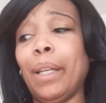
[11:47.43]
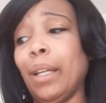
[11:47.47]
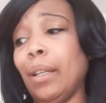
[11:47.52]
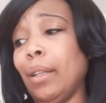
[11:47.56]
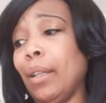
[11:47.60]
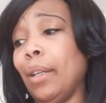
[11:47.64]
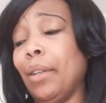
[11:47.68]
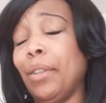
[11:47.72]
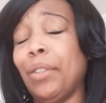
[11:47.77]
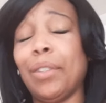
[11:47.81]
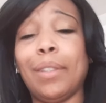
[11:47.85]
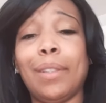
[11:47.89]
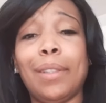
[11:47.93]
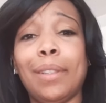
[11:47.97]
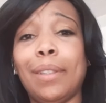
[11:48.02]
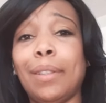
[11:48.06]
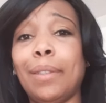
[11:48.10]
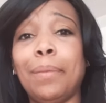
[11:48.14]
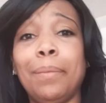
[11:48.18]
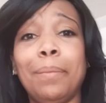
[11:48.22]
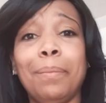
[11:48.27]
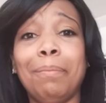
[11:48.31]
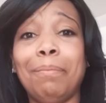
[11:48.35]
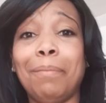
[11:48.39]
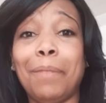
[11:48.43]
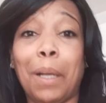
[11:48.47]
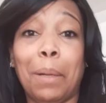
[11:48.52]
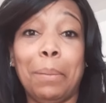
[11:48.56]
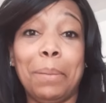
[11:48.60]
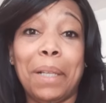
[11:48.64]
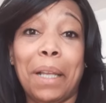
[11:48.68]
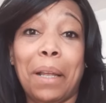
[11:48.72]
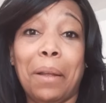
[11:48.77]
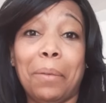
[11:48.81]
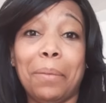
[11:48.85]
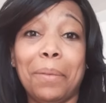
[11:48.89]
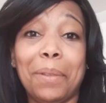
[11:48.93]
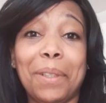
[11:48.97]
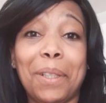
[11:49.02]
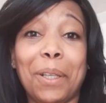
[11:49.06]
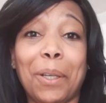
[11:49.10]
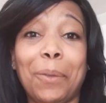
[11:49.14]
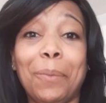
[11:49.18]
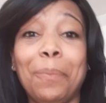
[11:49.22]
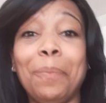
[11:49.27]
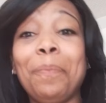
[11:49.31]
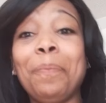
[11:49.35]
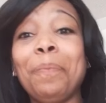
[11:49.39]
then it just comes out.
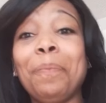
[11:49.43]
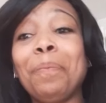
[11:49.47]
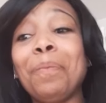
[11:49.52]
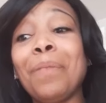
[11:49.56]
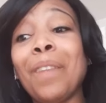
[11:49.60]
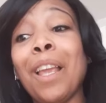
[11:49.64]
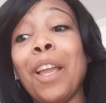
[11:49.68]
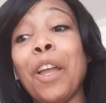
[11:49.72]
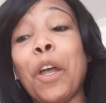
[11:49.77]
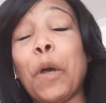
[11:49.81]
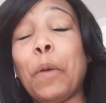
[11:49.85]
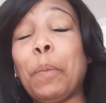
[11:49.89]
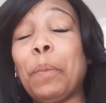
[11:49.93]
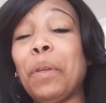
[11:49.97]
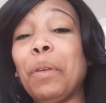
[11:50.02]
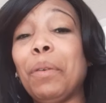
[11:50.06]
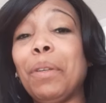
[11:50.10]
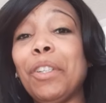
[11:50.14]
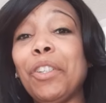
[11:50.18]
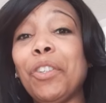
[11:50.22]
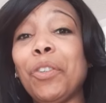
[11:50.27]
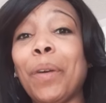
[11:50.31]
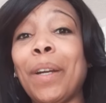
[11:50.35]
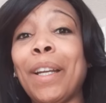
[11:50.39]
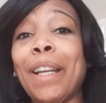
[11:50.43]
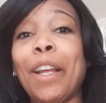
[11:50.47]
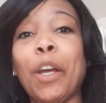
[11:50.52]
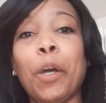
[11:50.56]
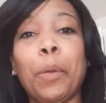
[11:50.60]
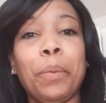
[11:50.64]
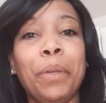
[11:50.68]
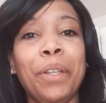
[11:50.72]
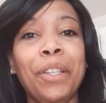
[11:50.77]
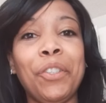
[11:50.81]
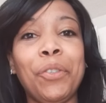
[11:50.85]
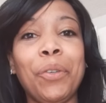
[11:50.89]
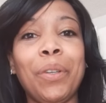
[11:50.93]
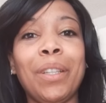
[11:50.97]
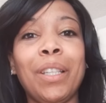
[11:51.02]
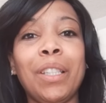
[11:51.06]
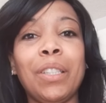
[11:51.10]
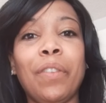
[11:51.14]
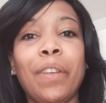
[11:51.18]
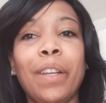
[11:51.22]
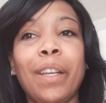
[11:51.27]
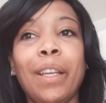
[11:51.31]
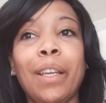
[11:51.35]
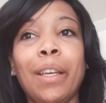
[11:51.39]
So, hope you enjoyed it. Hope you enjoyed this
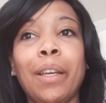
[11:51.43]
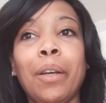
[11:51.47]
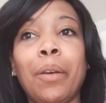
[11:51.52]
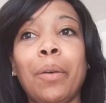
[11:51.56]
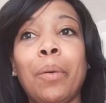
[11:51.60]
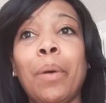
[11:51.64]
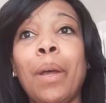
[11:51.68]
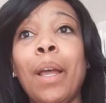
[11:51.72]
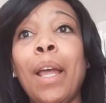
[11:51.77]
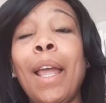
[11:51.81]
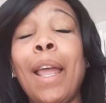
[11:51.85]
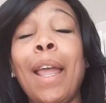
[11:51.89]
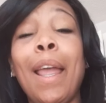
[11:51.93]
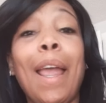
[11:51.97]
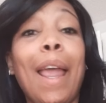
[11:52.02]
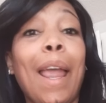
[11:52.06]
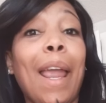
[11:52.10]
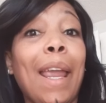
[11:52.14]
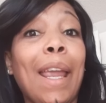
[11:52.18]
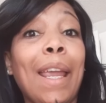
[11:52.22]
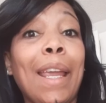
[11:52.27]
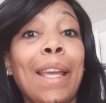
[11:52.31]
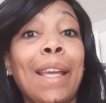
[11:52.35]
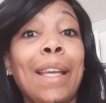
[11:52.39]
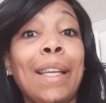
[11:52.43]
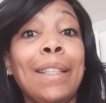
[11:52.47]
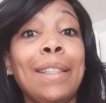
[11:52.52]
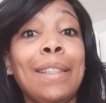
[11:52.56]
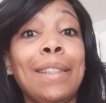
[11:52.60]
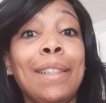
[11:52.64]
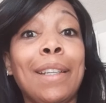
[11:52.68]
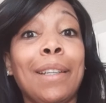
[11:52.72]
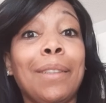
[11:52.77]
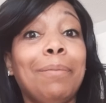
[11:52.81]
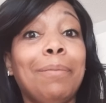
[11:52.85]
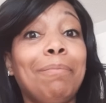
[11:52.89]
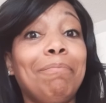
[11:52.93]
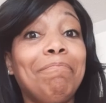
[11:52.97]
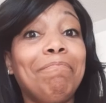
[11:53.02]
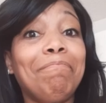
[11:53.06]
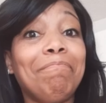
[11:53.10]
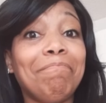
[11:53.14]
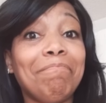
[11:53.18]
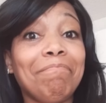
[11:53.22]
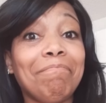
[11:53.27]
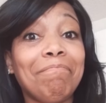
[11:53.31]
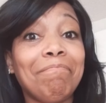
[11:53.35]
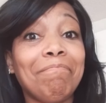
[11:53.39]
video, and
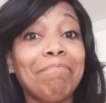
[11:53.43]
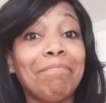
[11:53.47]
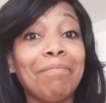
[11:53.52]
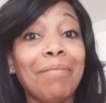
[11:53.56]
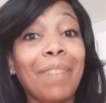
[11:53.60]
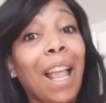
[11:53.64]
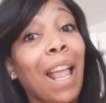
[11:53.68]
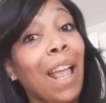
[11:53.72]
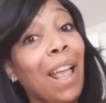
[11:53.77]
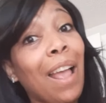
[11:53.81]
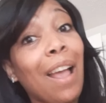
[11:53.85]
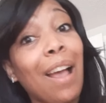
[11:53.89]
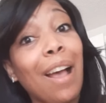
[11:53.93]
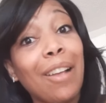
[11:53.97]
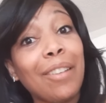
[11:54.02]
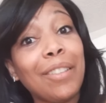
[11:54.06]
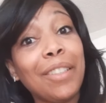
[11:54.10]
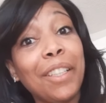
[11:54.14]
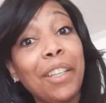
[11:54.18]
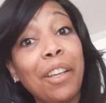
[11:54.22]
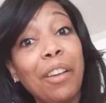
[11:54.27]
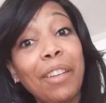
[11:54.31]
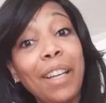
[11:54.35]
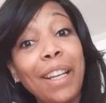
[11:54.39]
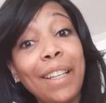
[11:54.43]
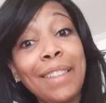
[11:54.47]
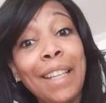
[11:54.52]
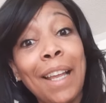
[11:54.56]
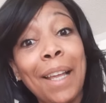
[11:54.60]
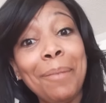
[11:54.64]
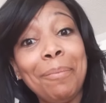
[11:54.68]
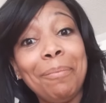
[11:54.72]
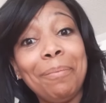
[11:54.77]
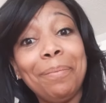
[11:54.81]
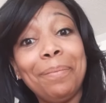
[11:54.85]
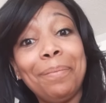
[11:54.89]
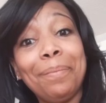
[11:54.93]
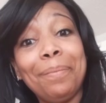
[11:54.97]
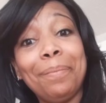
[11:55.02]
I'll see y'all next time.